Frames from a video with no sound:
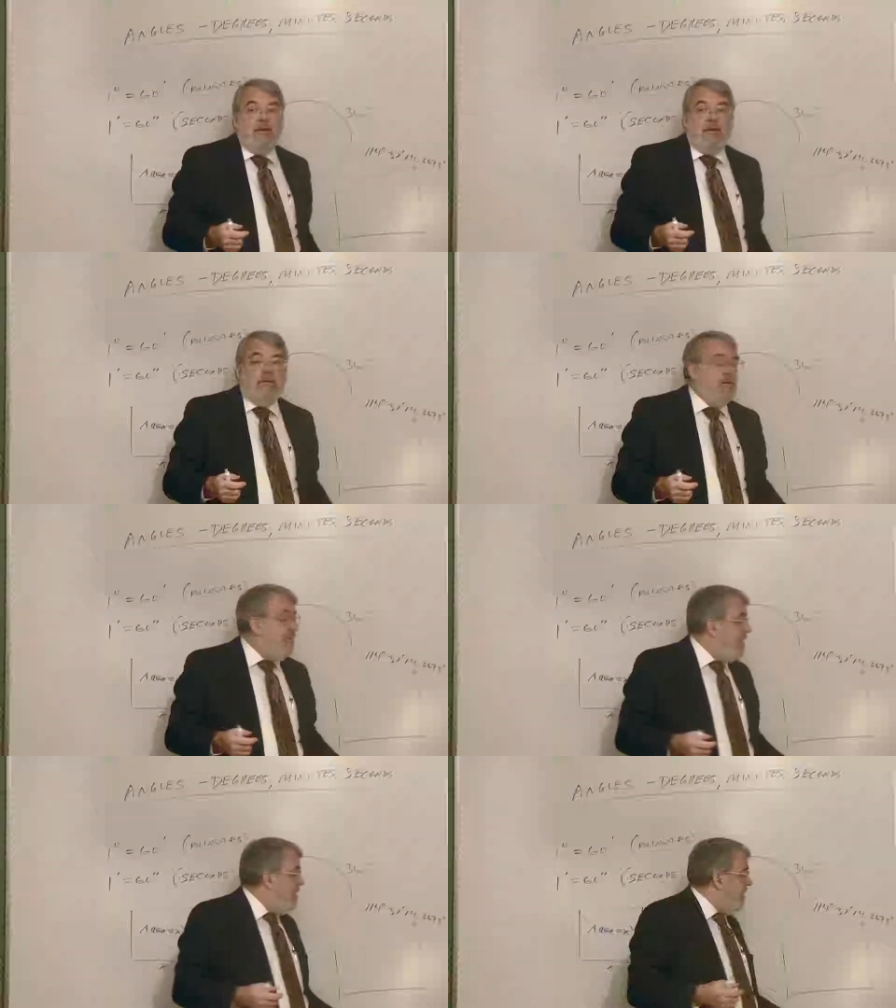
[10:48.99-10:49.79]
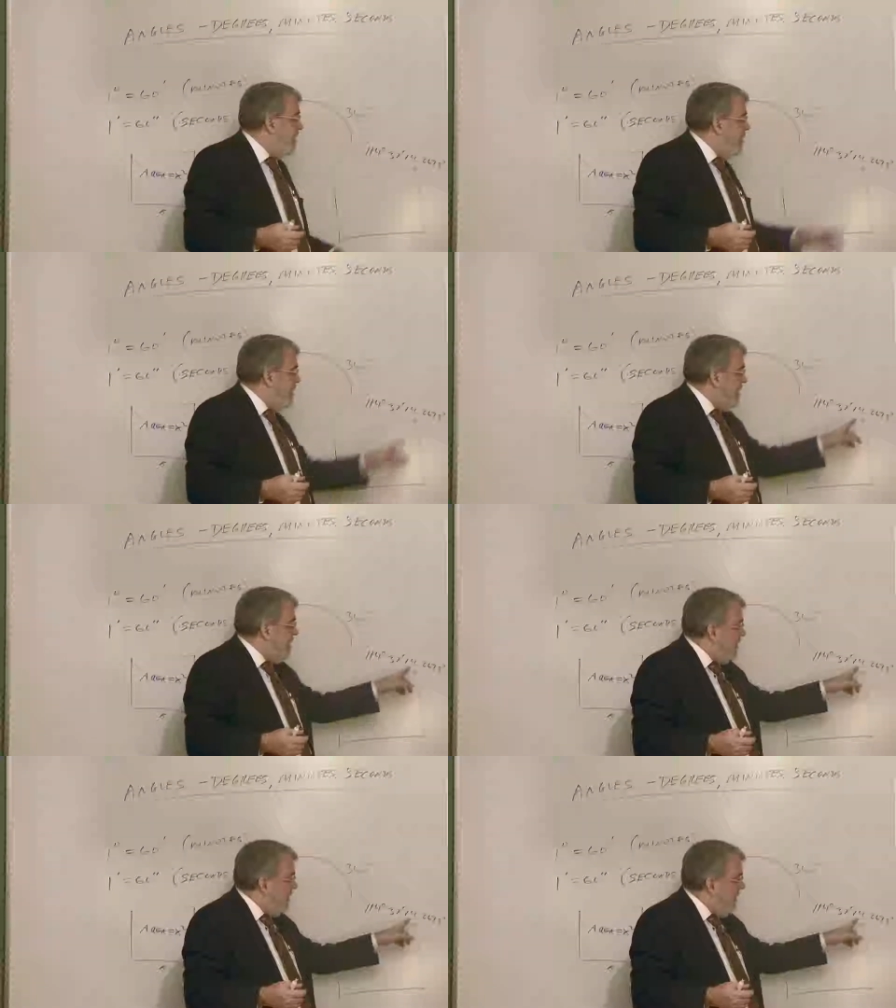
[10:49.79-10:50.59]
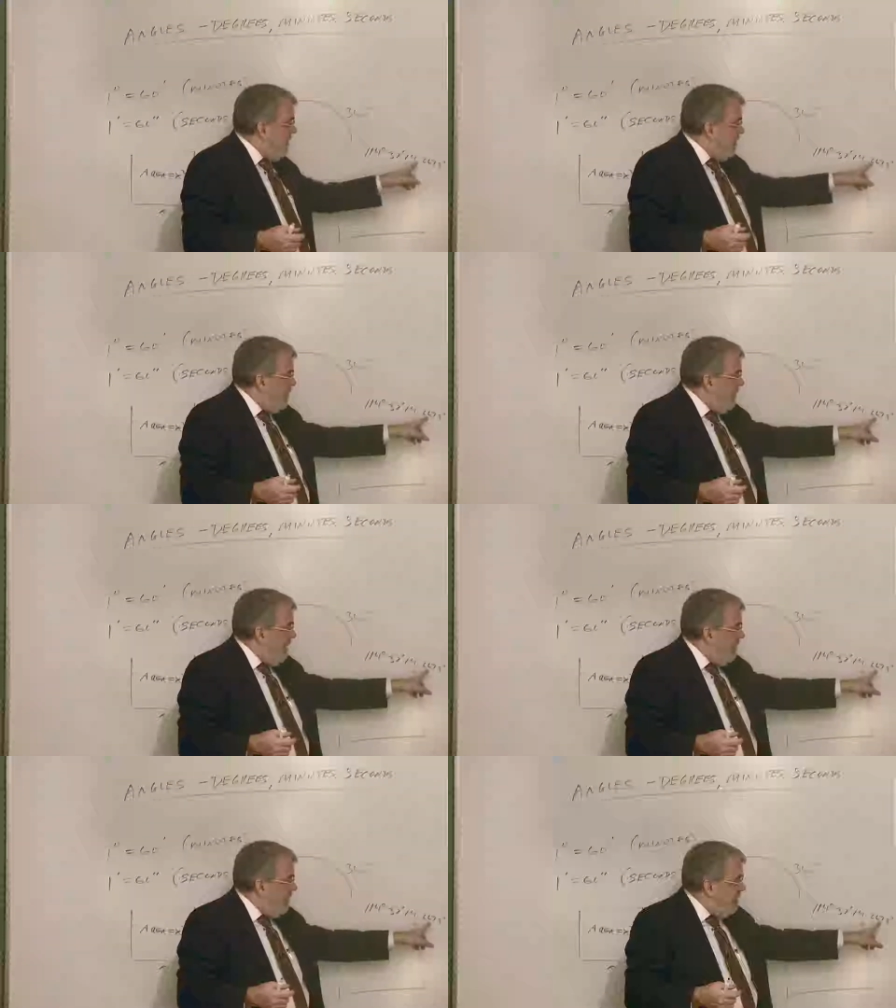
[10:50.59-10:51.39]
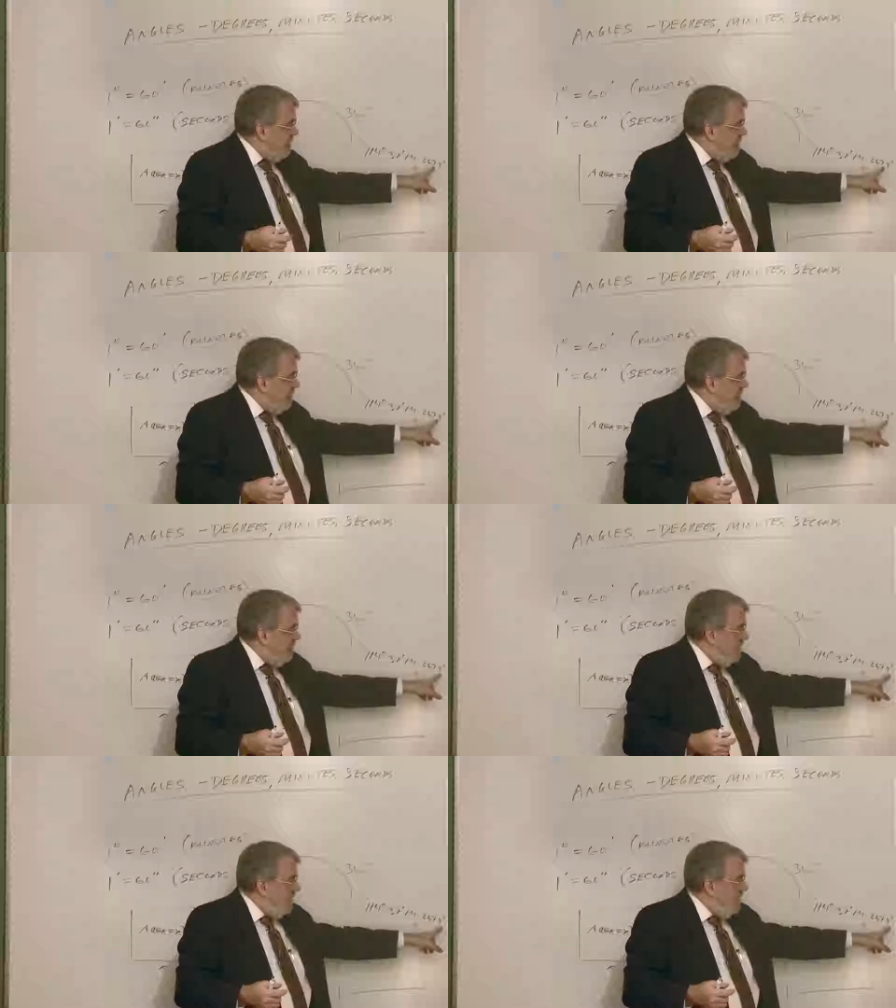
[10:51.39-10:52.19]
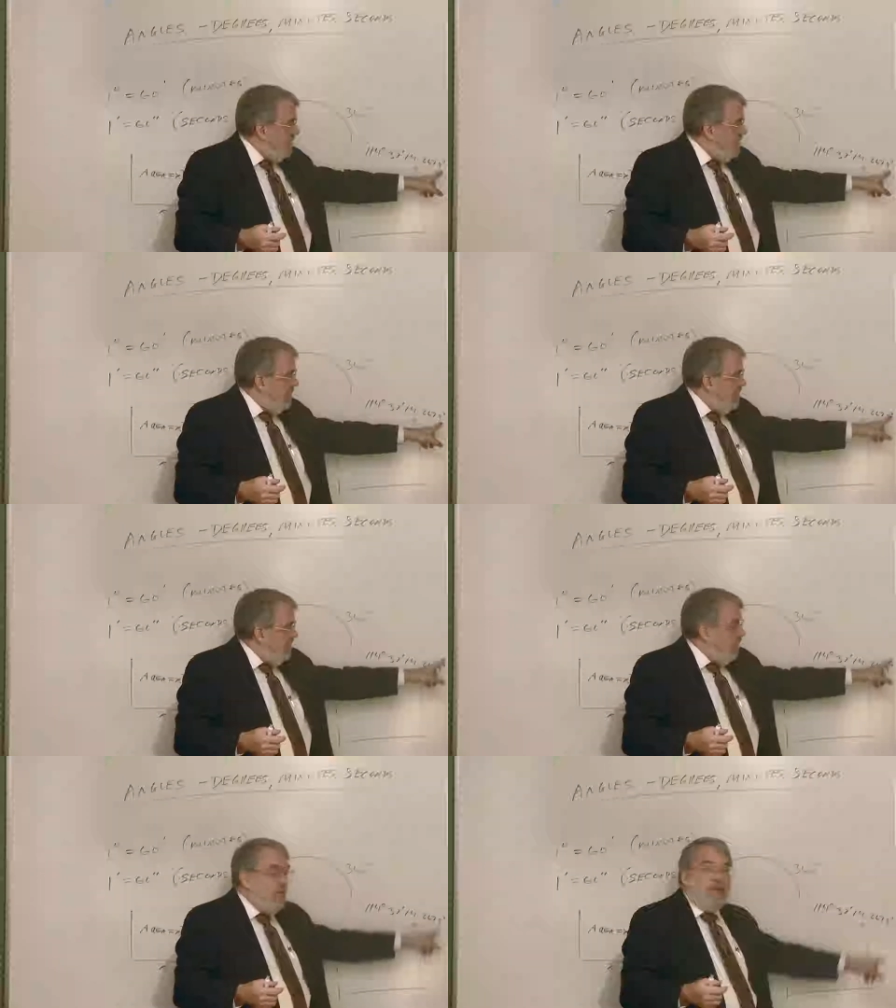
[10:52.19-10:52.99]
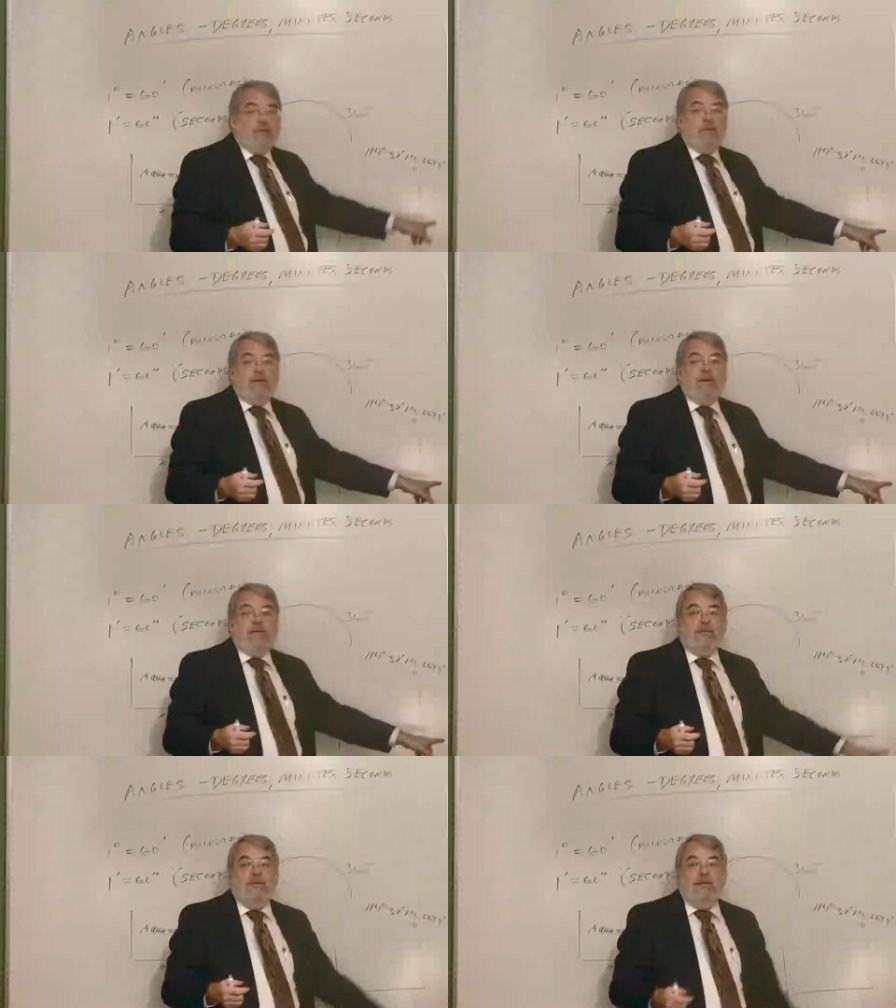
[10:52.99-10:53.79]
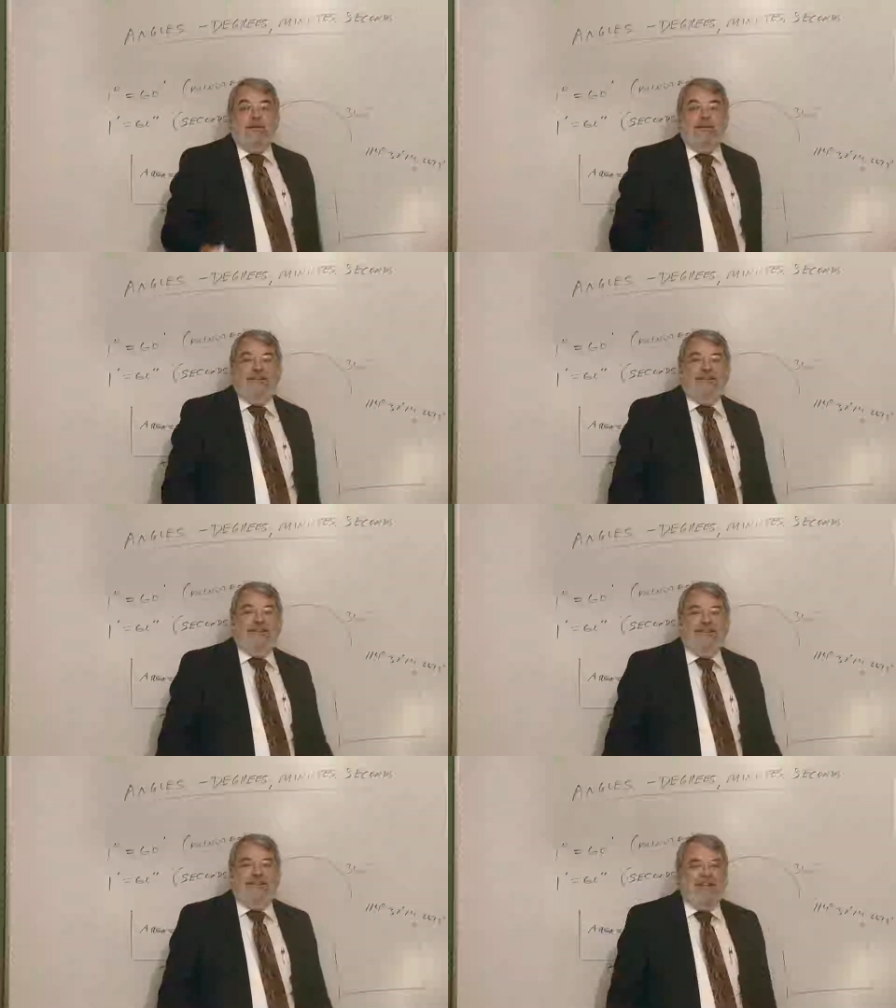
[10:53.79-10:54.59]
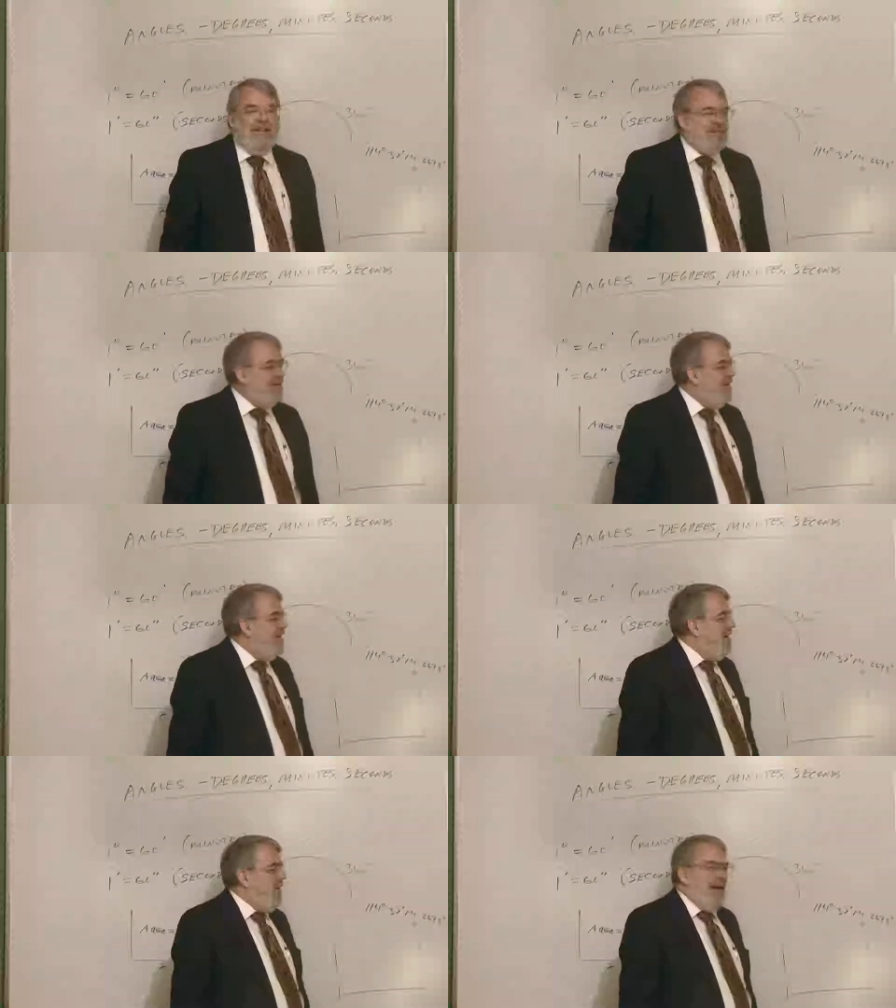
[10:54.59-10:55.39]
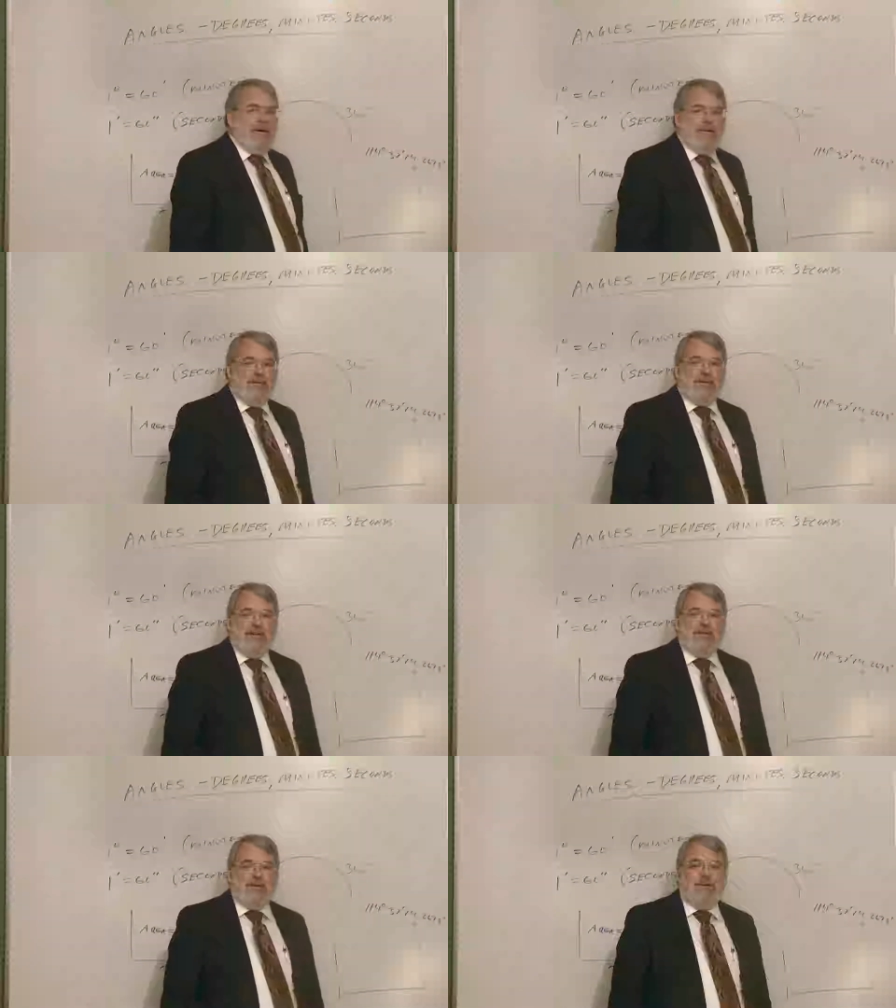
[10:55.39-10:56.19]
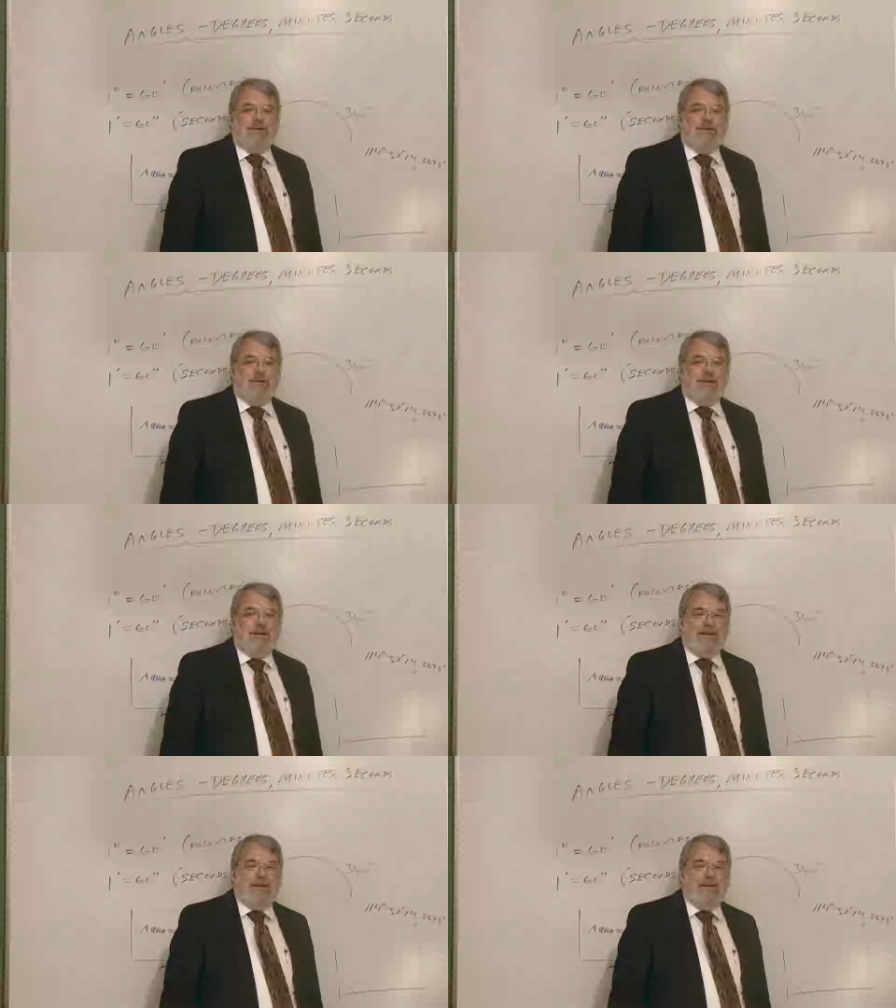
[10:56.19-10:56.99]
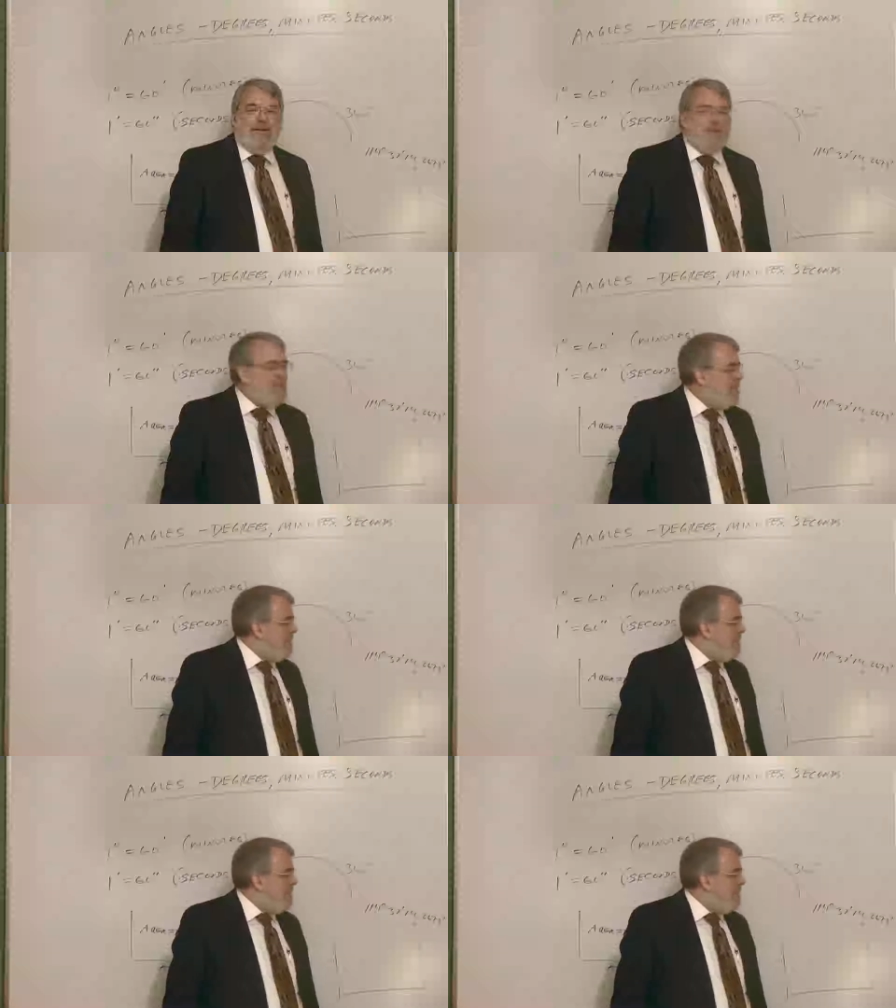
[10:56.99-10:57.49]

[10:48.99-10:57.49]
And what really amused me is that the seconds went down to 4 decimal places. So, wow, those guys are good at surveying down there.